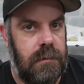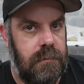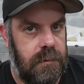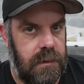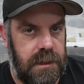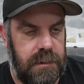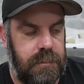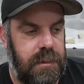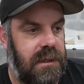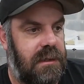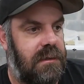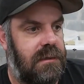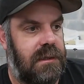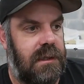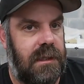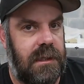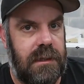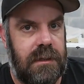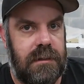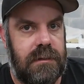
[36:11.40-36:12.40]

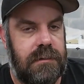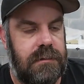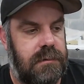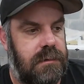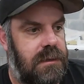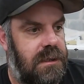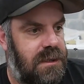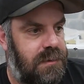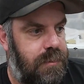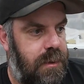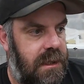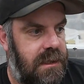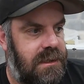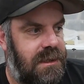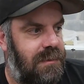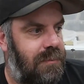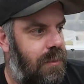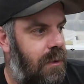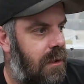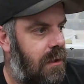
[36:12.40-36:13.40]
rebuilding,
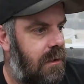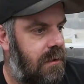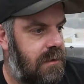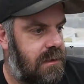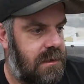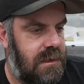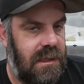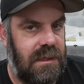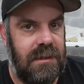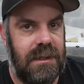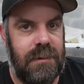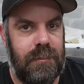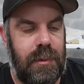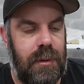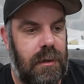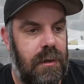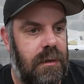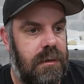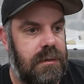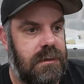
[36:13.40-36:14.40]
suspension parts, steering
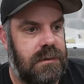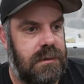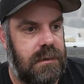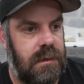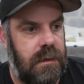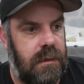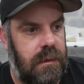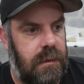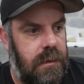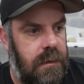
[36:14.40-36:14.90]
parts,